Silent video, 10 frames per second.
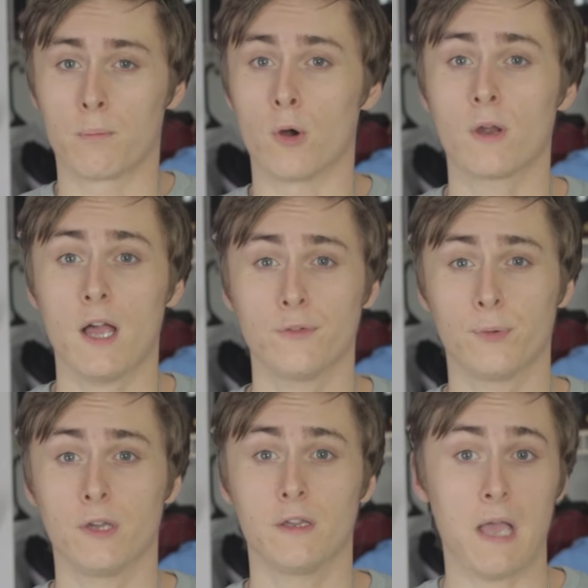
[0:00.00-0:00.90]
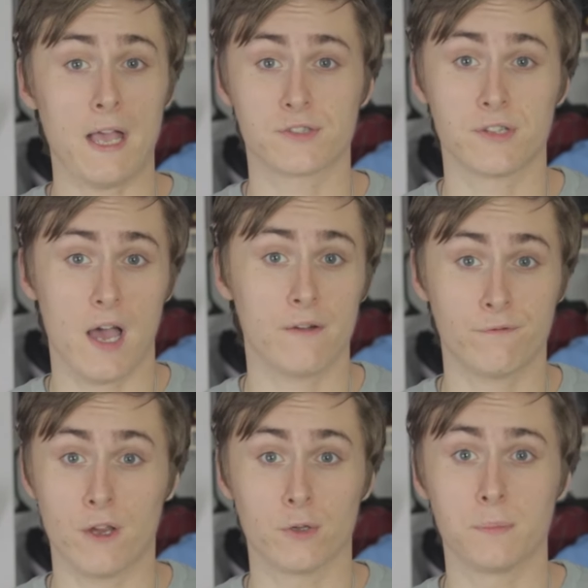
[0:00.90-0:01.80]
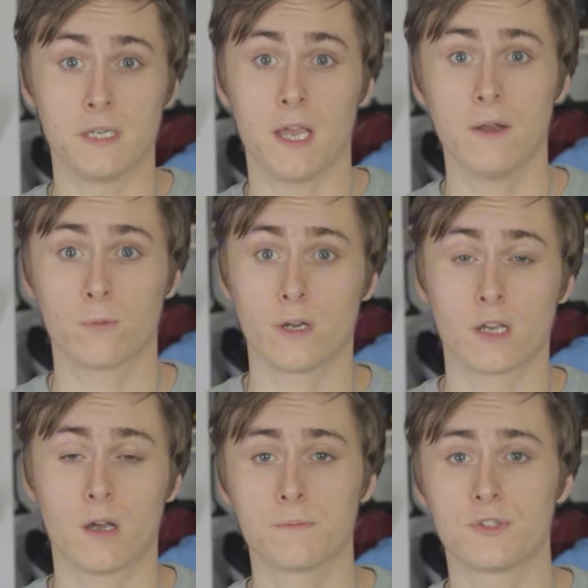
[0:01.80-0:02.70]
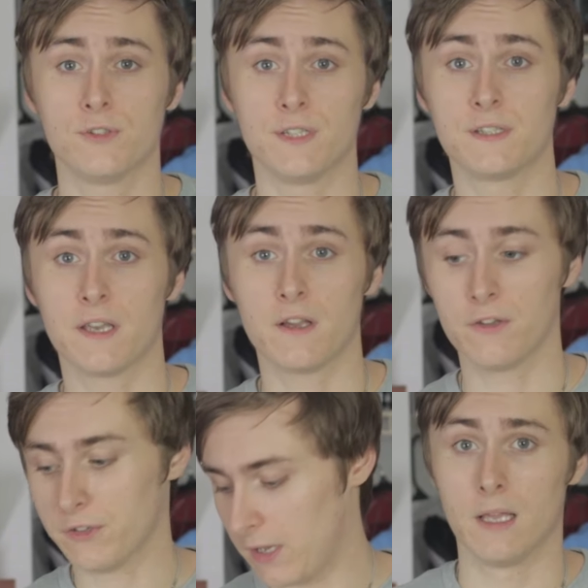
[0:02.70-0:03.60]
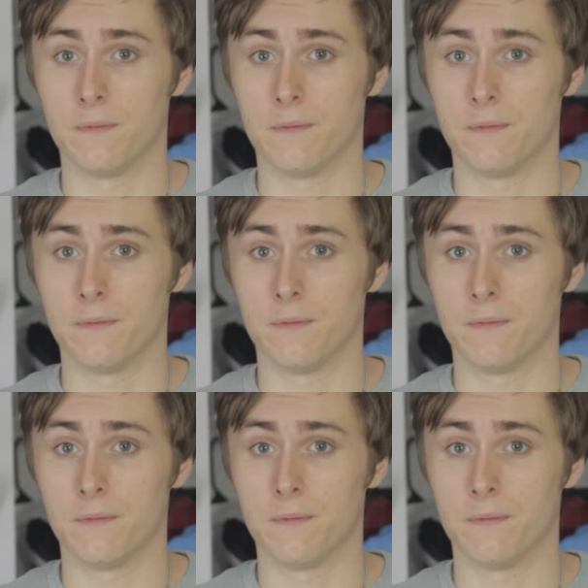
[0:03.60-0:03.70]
ProCosplay has not failed me yet when it comes to details.